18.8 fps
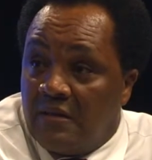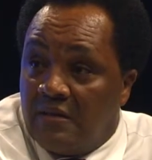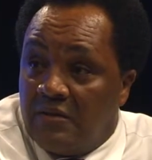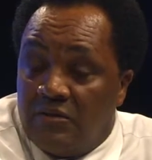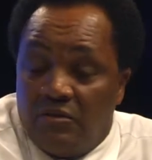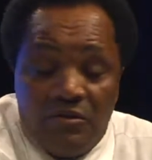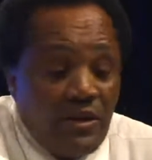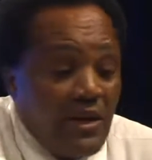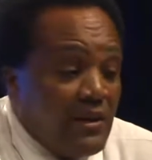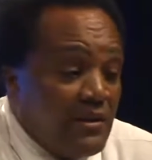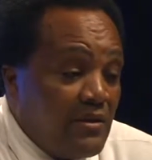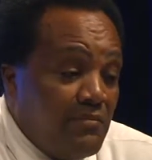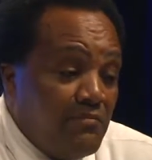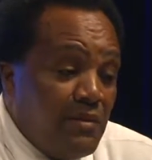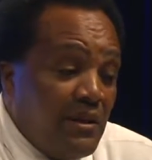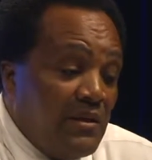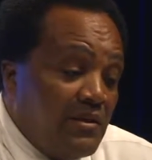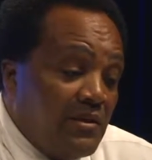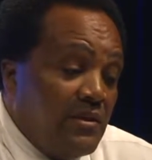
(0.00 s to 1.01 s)
You got the
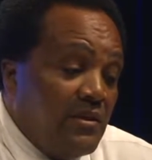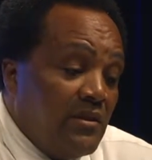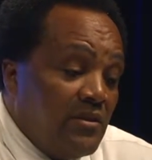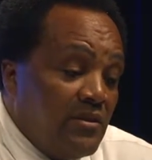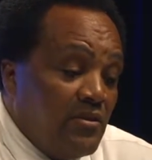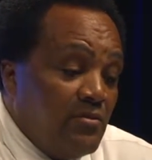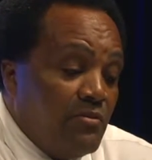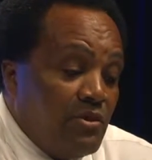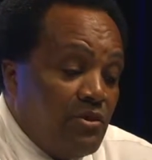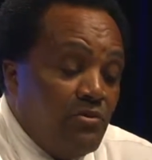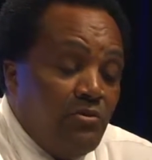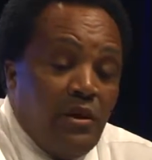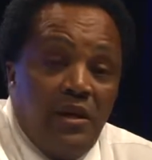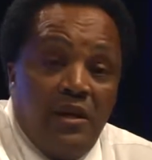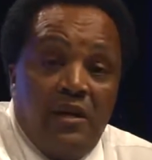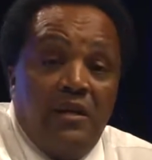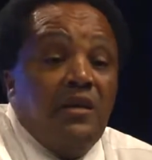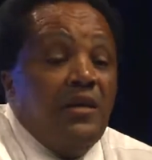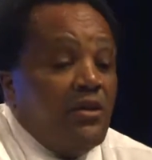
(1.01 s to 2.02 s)
ability to do what you
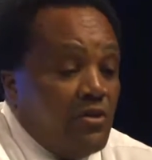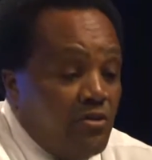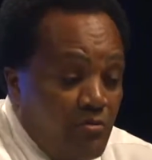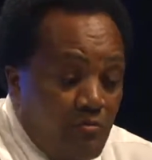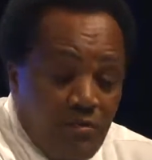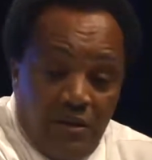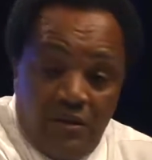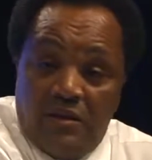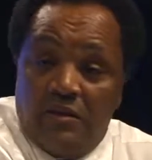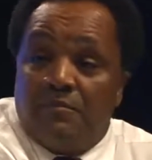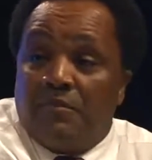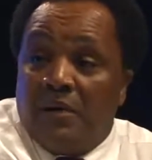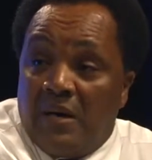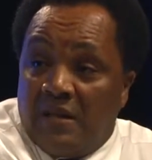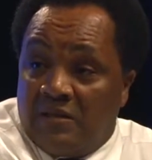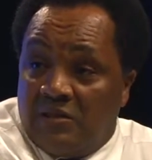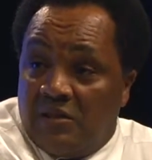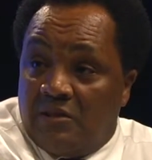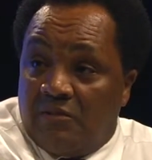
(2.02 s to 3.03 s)
had. You've been in the
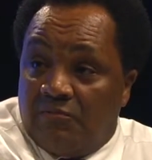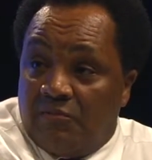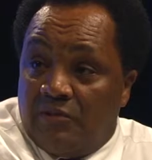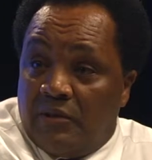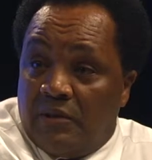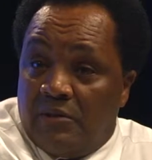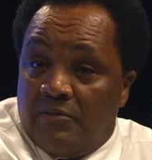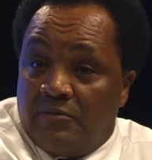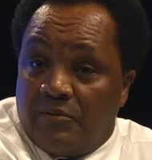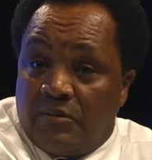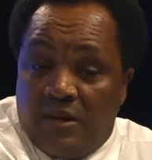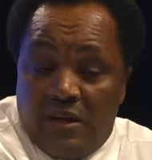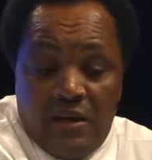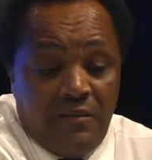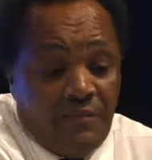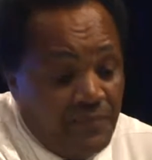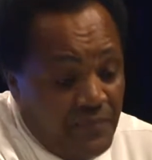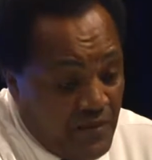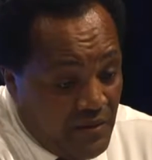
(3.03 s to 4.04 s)
politics for a long
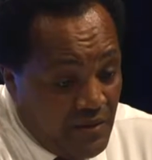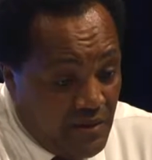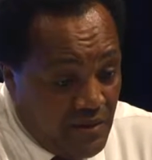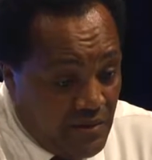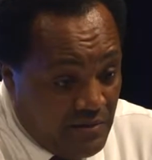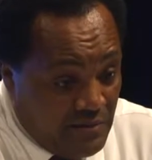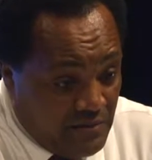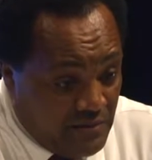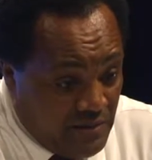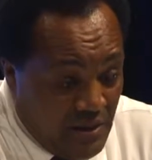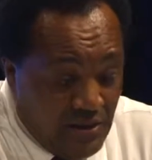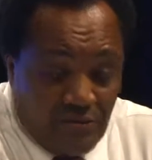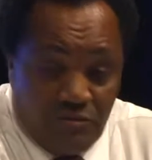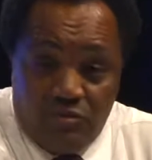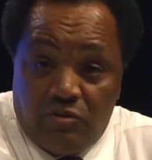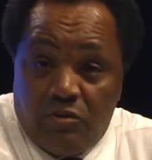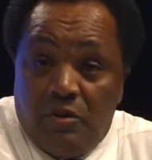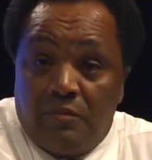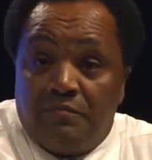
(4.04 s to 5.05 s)
time. And
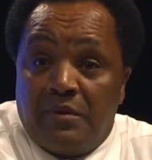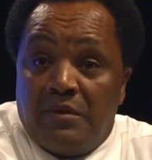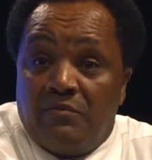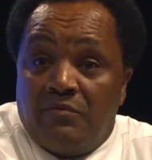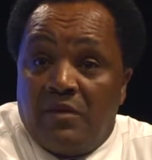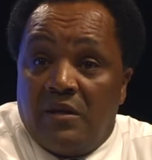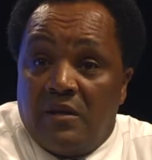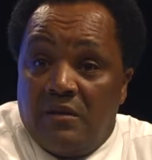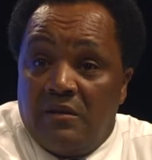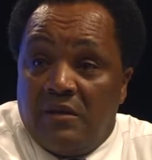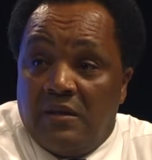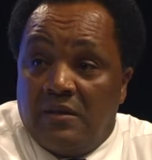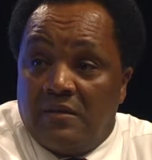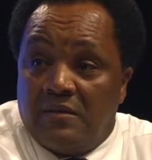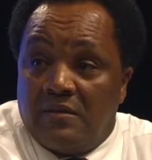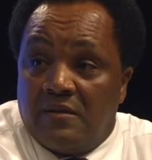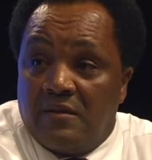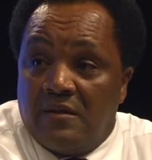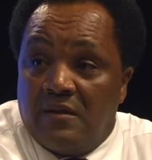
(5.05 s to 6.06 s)
Donald Trump been where he
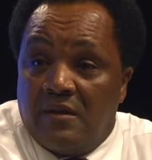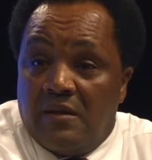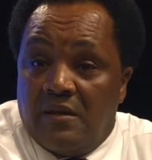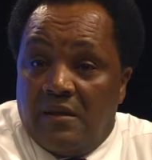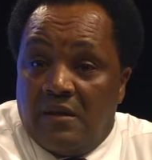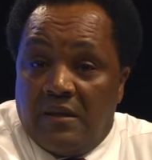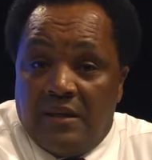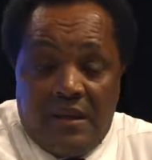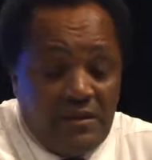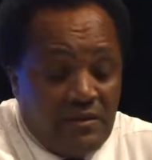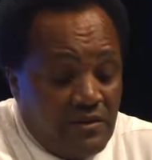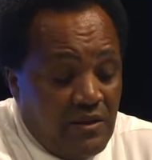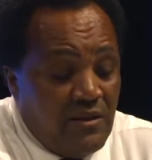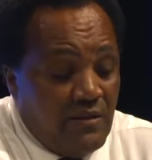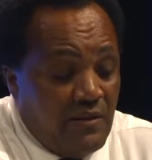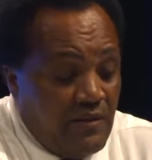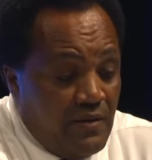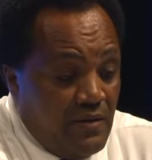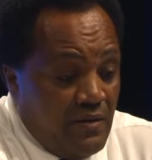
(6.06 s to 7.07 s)
is in our state.